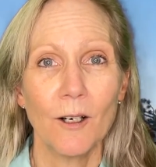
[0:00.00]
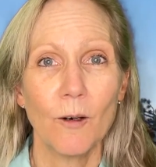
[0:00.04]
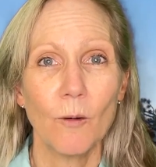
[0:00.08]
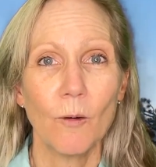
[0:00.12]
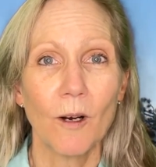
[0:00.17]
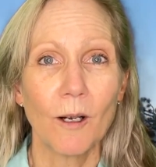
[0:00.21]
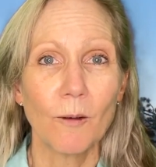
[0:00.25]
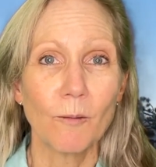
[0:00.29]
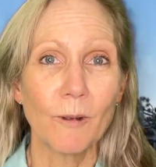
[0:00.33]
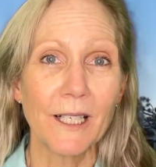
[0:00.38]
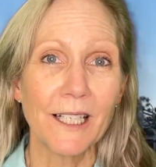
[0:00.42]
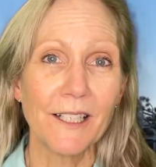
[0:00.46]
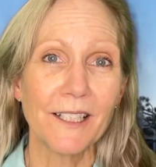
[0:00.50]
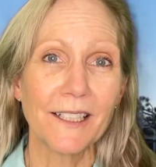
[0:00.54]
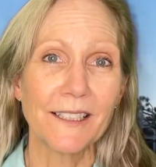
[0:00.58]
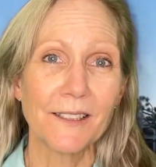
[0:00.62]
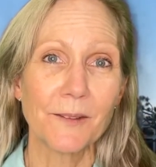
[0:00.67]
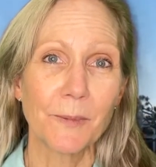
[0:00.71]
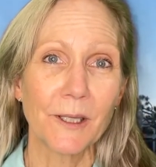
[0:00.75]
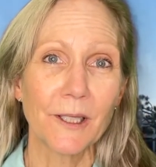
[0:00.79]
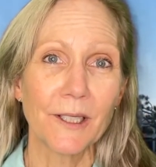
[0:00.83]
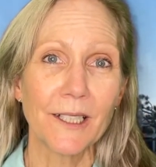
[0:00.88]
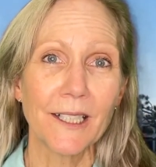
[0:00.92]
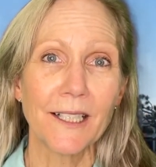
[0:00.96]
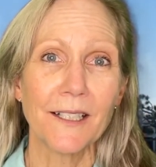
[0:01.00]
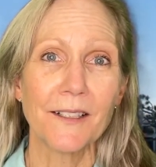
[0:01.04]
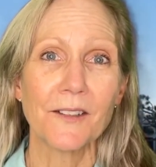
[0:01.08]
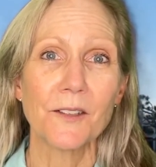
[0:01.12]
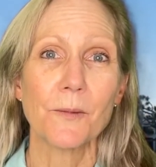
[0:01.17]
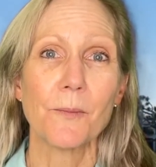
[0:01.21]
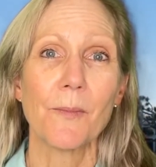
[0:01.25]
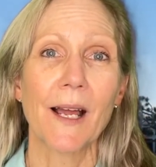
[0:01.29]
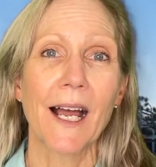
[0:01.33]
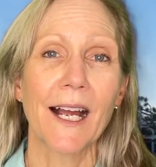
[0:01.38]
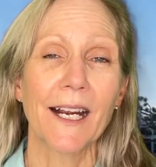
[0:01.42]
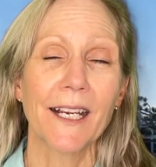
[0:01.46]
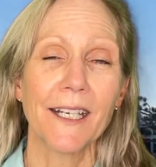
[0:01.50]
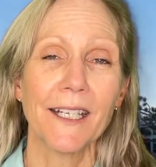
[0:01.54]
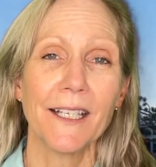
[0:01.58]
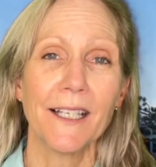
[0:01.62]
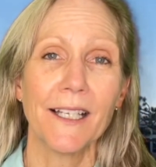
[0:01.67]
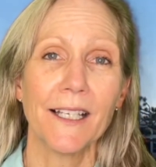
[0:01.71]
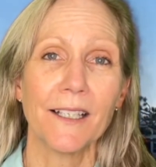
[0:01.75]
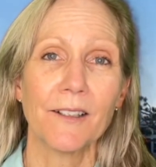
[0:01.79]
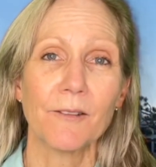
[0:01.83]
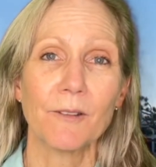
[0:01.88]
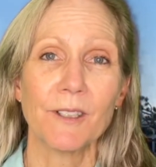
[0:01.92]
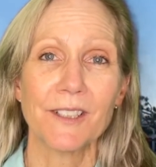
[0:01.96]
What we experienced back in
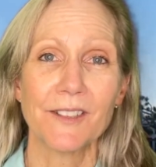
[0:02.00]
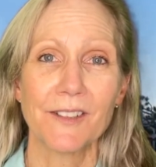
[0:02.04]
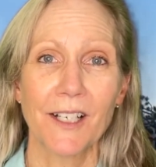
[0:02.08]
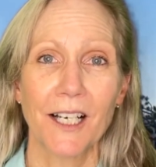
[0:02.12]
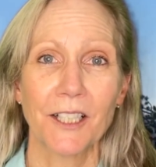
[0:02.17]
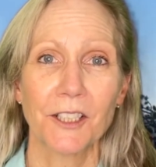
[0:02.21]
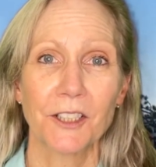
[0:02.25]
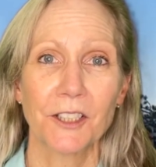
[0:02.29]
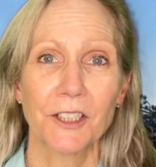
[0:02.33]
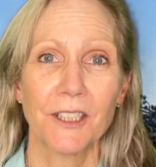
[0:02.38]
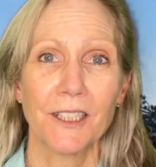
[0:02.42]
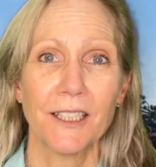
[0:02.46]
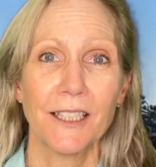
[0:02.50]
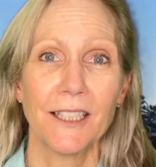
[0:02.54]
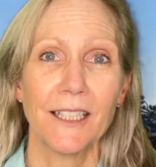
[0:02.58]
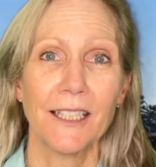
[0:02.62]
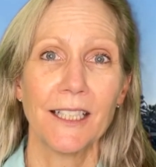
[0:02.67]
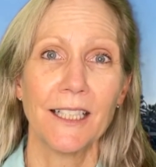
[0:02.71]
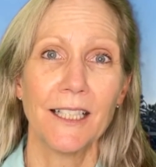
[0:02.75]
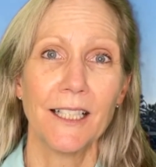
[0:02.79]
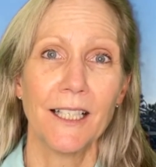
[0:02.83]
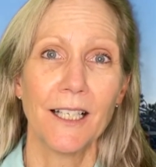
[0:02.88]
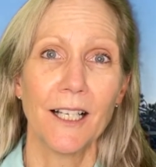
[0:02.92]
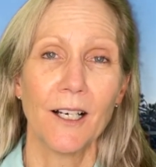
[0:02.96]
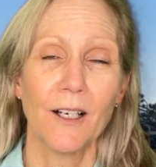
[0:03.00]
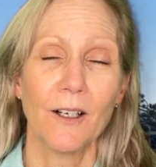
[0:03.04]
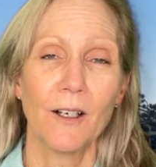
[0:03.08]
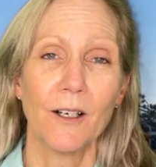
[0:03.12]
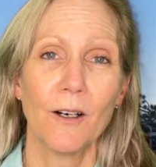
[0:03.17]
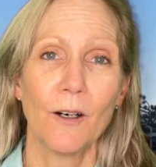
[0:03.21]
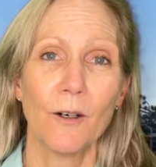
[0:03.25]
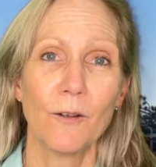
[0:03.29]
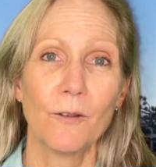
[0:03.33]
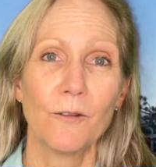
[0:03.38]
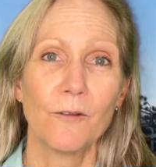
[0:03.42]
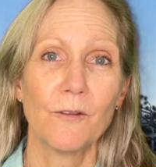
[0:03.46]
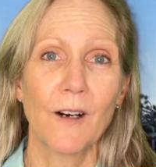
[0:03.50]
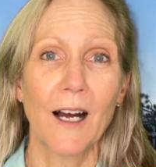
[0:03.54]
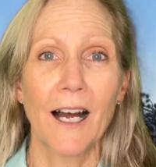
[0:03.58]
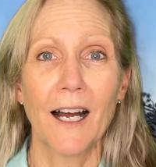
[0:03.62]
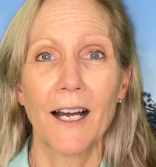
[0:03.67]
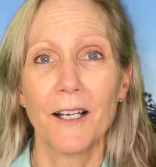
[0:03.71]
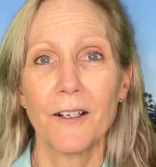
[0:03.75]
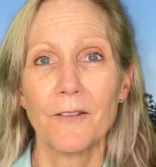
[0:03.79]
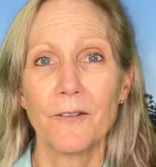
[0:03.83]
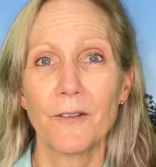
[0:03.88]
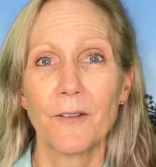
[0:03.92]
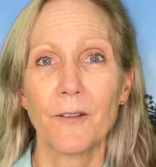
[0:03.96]
the recession in the oh
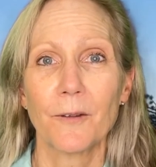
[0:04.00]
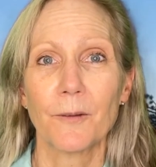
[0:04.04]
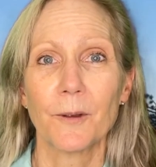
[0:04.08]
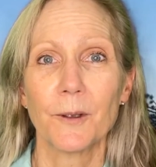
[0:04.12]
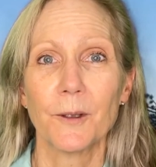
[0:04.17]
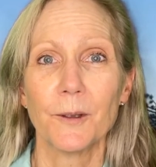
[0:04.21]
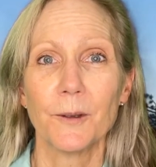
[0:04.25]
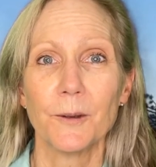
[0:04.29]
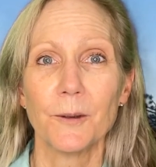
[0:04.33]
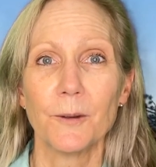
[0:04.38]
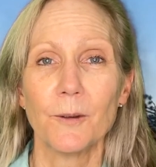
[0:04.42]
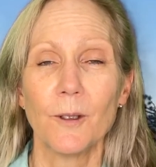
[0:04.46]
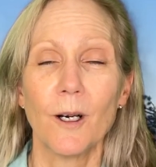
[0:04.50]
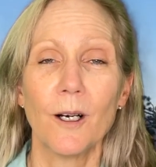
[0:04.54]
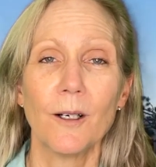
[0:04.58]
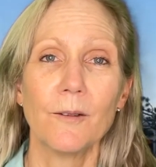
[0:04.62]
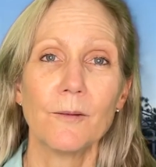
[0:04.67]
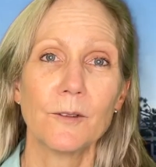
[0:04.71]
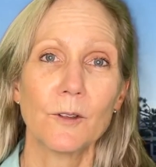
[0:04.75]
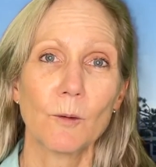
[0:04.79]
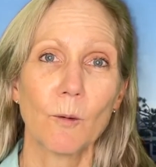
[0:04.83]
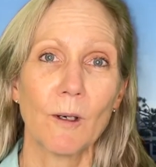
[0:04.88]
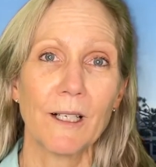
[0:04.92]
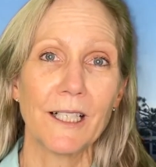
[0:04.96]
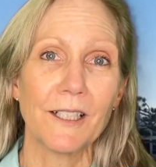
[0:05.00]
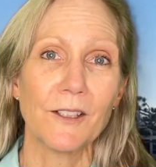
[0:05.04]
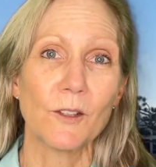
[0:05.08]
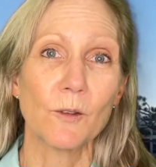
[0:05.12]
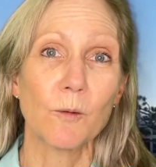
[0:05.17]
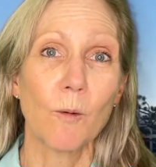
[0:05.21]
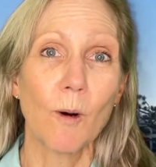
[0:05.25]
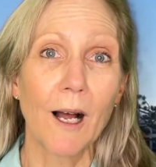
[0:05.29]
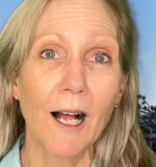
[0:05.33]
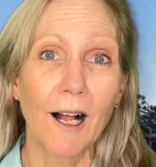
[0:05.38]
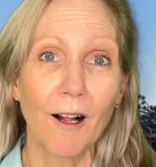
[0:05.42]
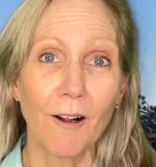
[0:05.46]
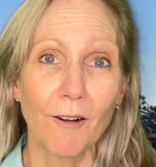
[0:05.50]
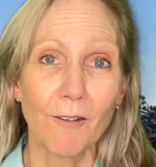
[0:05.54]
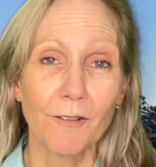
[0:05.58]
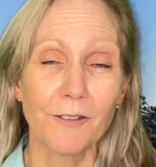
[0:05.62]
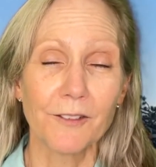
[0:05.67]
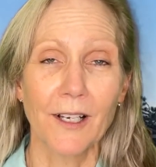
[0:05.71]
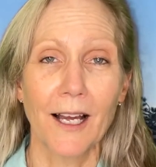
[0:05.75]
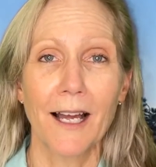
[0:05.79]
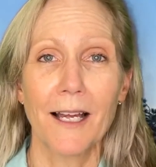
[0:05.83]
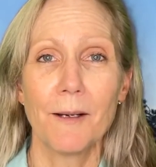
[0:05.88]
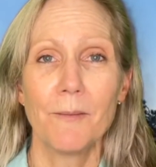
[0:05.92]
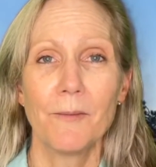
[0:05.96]
five through twenty twelve
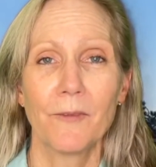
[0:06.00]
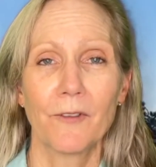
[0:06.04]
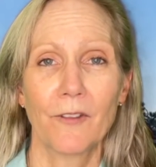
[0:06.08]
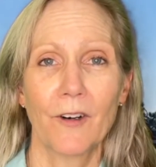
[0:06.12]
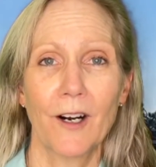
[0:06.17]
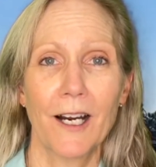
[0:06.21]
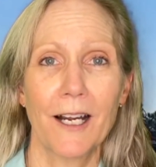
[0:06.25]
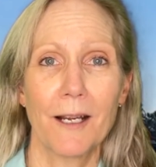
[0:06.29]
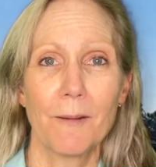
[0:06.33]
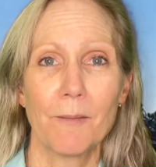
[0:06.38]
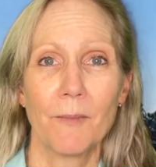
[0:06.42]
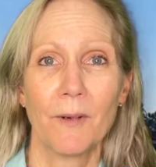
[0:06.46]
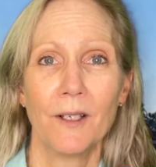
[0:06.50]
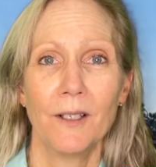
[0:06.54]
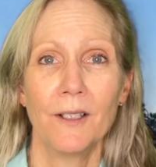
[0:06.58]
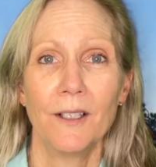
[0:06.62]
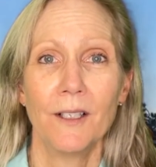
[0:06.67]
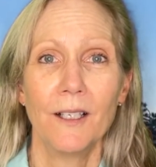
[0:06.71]
timeframe